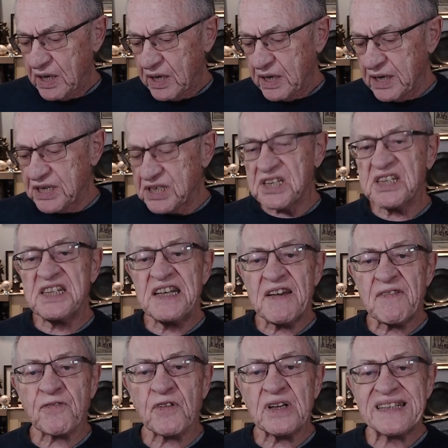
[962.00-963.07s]
It is
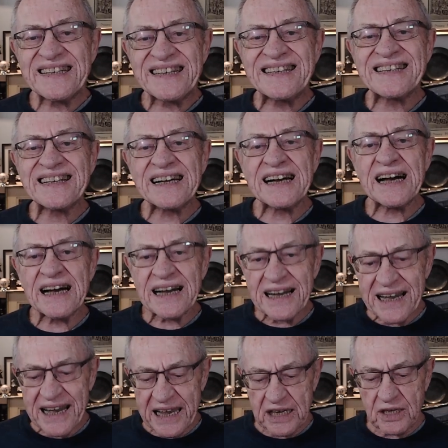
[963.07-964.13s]
different in
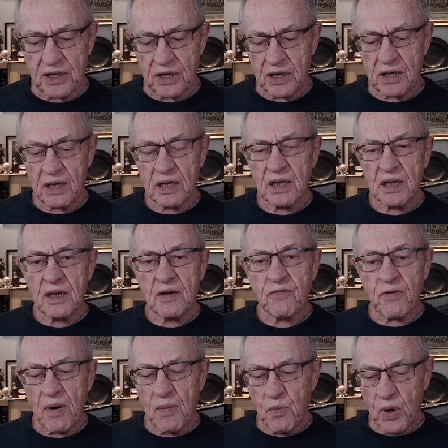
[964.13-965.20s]
kind
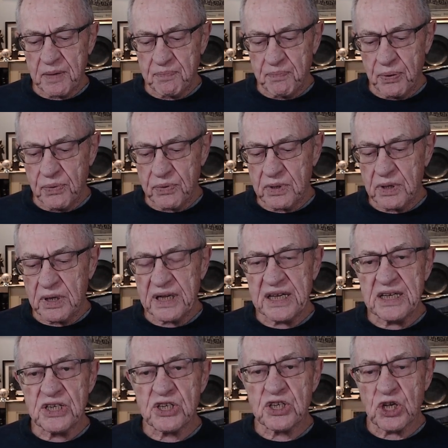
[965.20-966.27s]
from what Putin
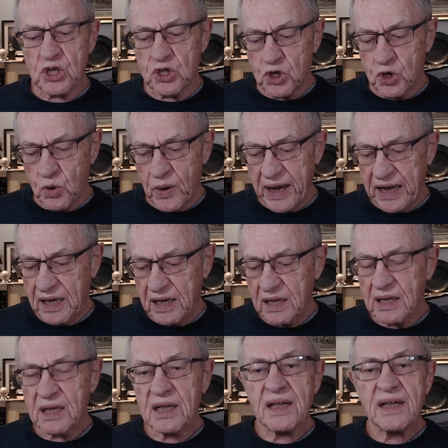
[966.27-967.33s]
is doing.
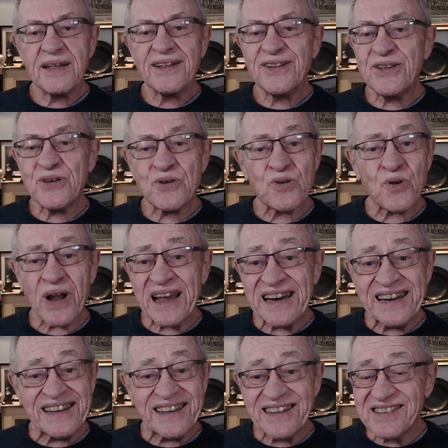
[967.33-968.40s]
The
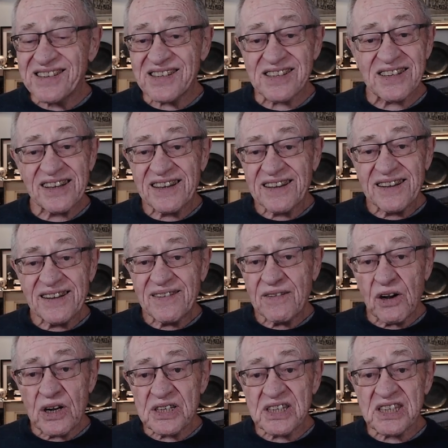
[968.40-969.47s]
Ukrainians
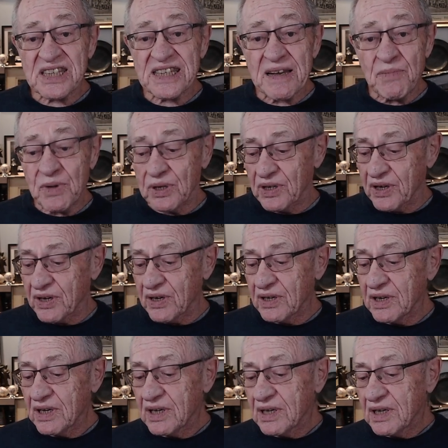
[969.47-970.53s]
are
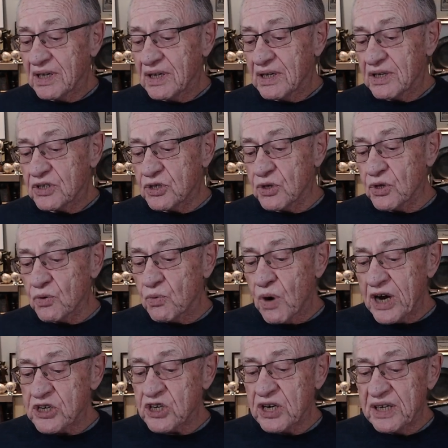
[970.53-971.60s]
similar to the
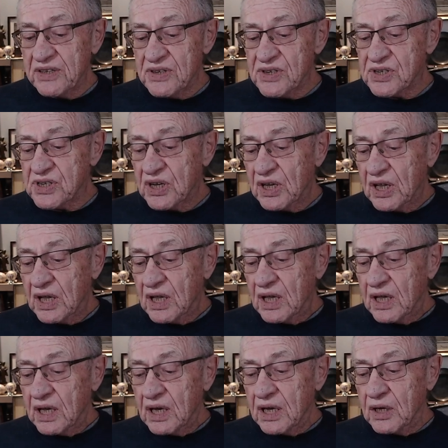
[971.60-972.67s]
Russians
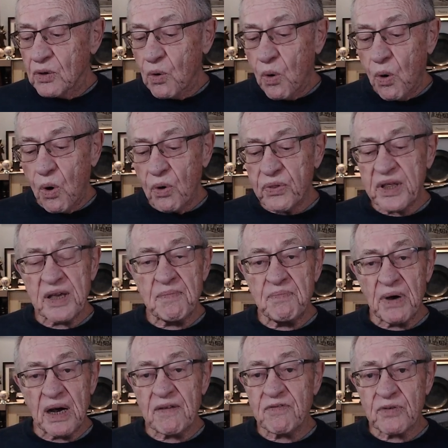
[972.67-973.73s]
in all the
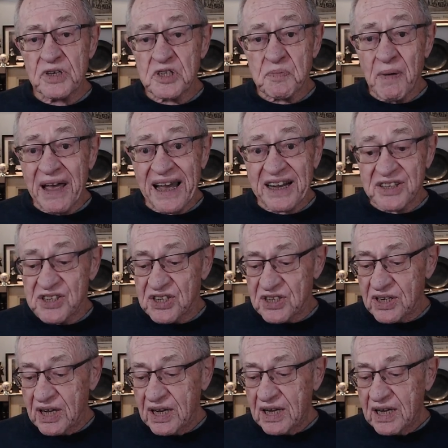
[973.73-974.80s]
above
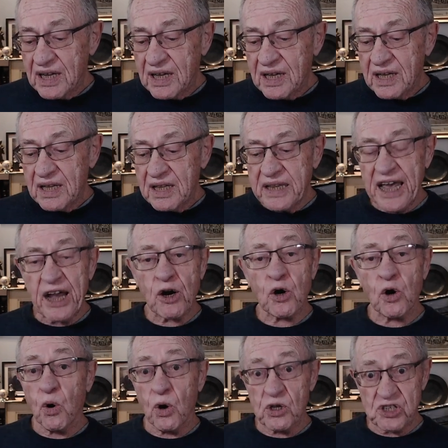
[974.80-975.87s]
respects. They are
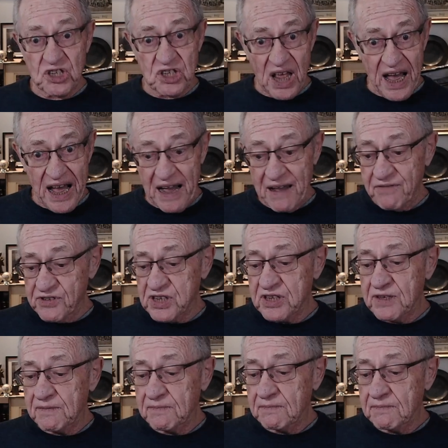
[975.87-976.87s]
all Slavs.